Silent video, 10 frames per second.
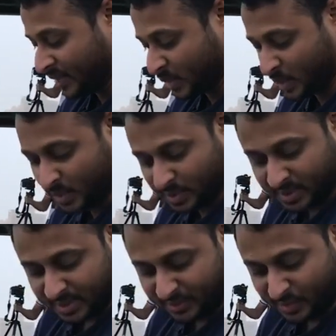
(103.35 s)
So
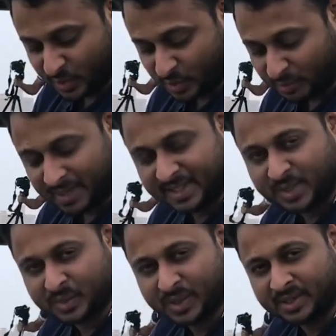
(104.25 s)
if you buy
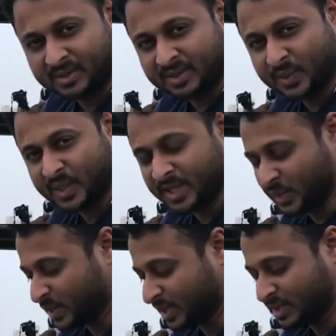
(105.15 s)
this one, you can
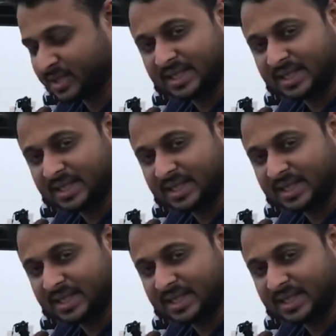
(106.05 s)
use it